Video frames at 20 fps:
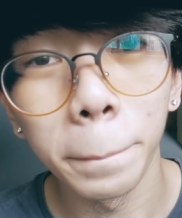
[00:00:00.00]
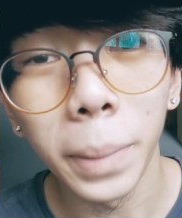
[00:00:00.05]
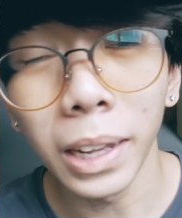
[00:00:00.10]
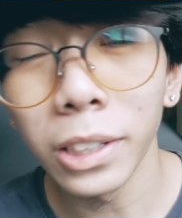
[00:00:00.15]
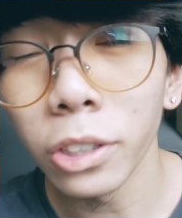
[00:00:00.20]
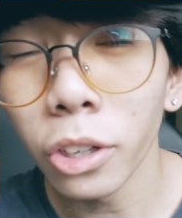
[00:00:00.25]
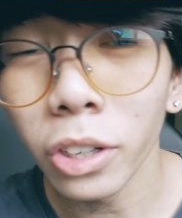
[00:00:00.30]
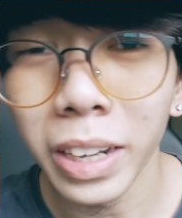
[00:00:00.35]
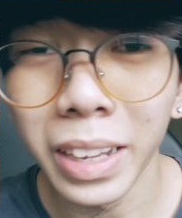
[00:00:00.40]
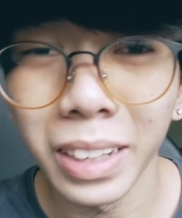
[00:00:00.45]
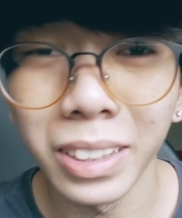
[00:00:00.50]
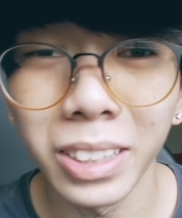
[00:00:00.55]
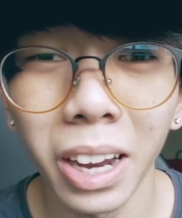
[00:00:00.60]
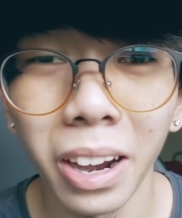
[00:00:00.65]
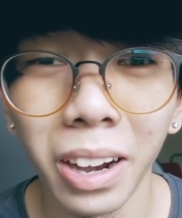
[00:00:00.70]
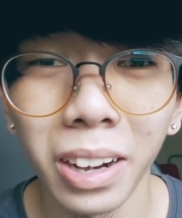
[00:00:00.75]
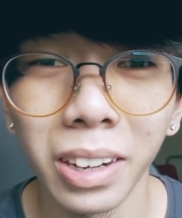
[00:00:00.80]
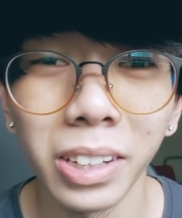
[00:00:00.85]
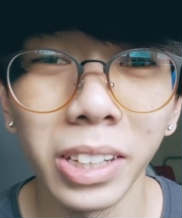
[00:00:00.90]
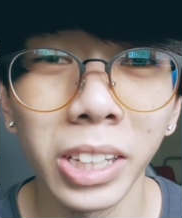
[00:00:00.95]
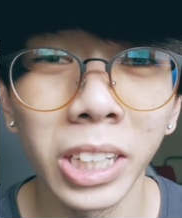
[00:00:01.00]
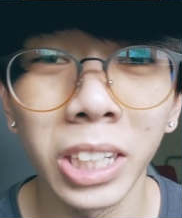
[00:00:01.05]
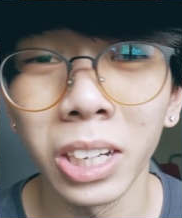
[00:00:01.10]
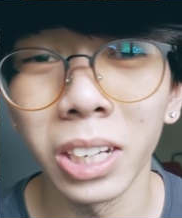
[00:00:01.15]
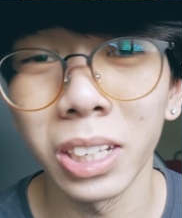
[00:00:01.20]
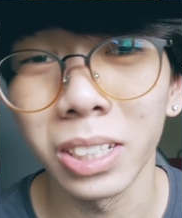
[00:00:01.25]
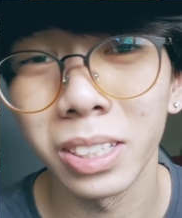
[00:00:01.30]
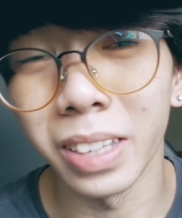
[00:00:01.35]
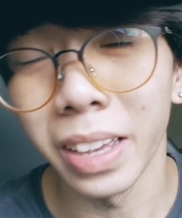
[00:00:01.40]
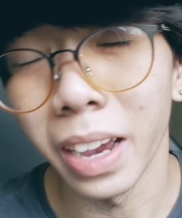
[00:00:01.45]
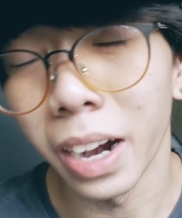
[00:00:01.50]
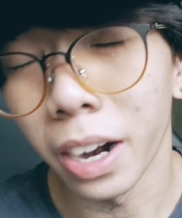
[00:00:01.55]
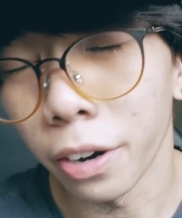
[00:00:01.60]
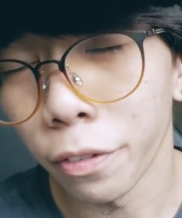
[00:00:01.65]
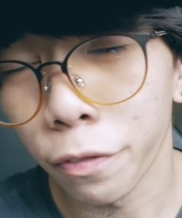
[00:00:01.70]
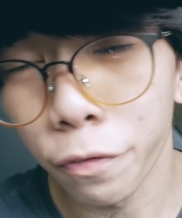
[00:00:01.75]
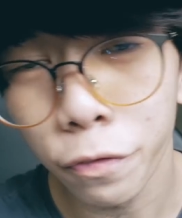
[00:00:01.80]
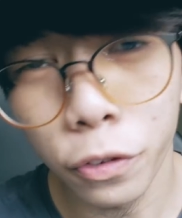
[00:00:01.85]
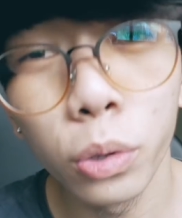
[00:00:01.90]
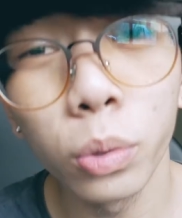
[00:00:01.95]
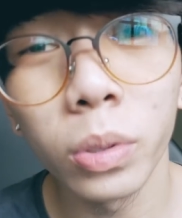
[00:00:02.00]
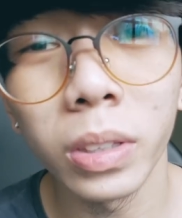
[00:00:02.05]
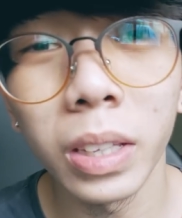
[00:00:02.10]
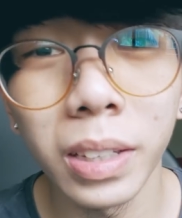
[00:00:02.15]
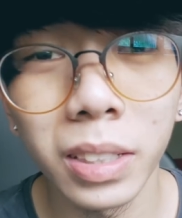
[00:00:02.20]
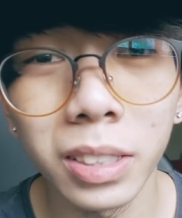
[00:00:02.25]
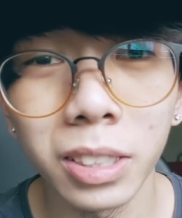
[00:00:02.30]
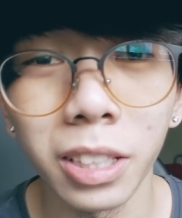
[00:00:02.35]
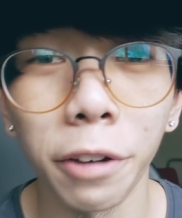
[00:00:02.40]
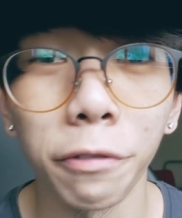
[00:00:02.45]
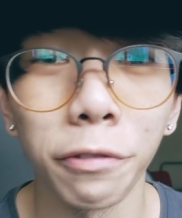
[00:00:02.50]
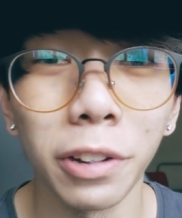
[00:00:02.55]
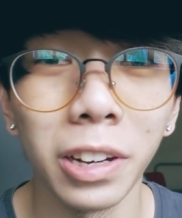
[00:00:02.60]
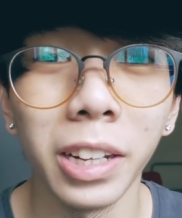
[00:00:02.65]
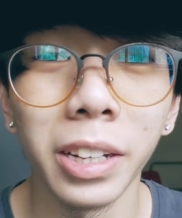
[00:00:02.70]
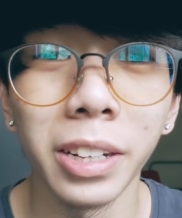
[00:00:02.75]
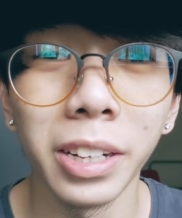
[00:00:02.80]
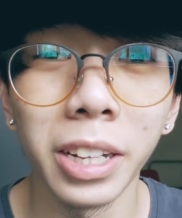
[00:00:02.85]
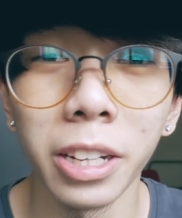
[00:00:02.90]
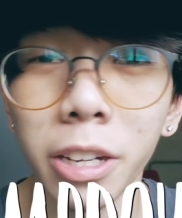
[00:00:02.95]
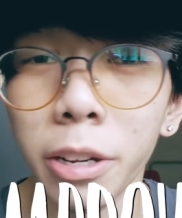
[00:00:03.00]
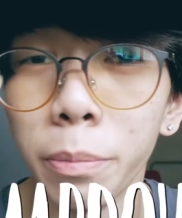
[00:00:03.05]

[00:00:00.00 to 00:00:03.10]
But not entirely, cause there are a few things that really need